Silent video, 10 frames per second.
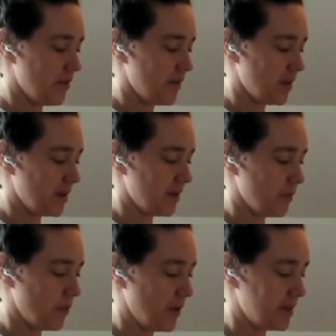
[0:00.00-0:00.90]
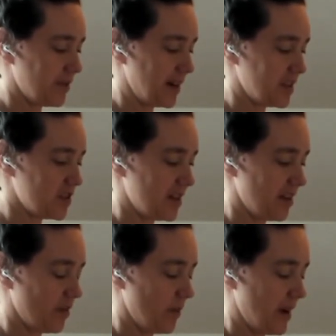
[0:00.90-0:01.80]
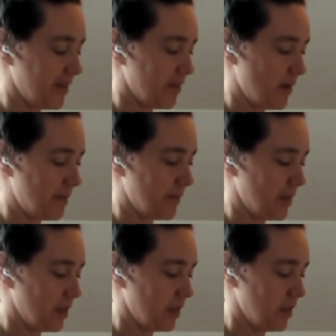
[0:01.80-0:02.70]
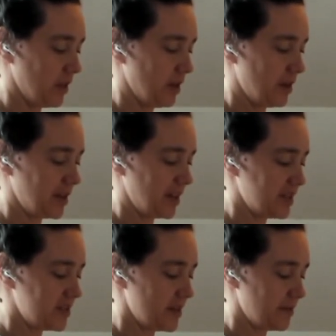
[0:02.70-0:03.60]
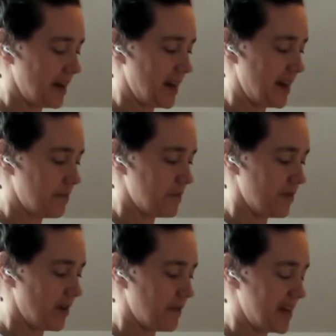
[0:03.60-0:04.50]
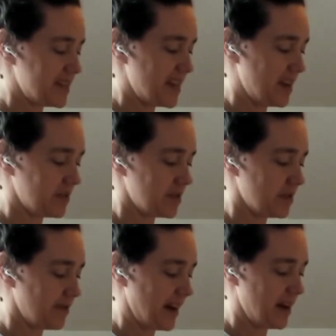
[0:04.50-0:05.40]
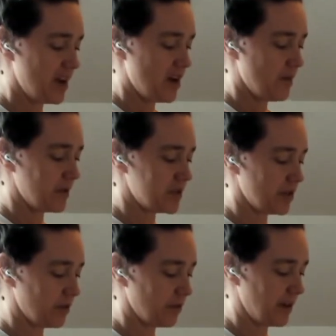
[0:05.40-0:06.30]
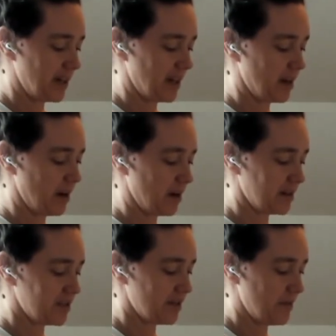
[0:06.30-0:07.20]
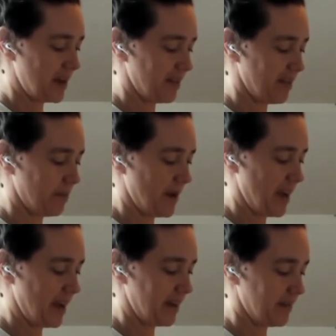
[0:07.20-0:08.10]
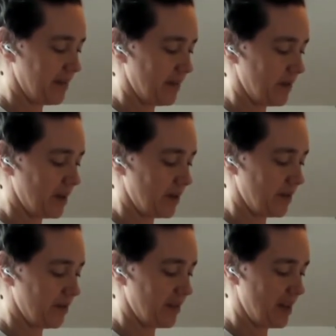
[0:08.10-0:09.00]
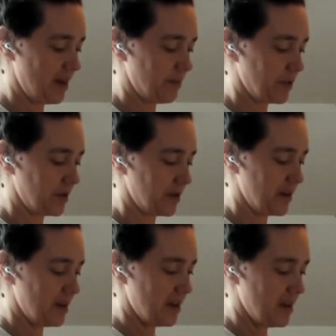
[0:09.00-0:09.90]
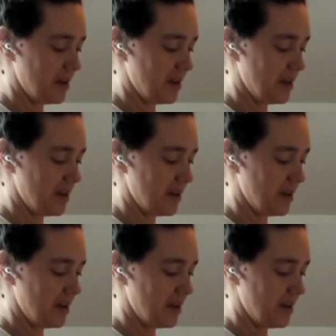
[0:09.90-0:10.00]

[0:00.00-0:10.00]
over one direction as well. So I'm looking to the right and moving my tail to the right, which is creating an arc to my spine. So here's the upward